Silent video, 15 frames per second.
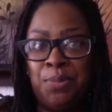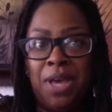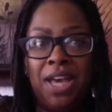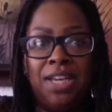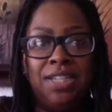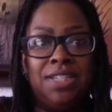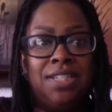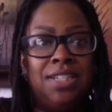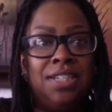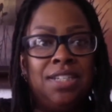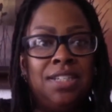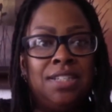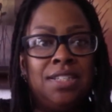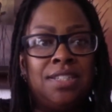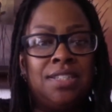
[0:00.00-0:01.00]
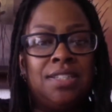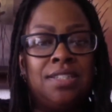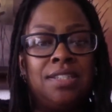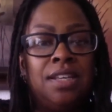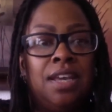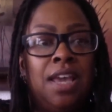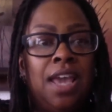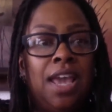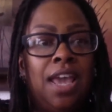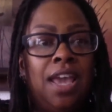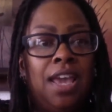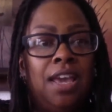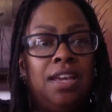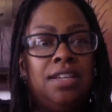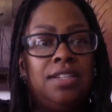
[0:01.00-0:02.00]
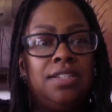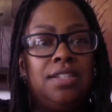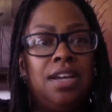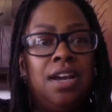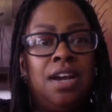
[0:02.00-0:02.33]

ideas, and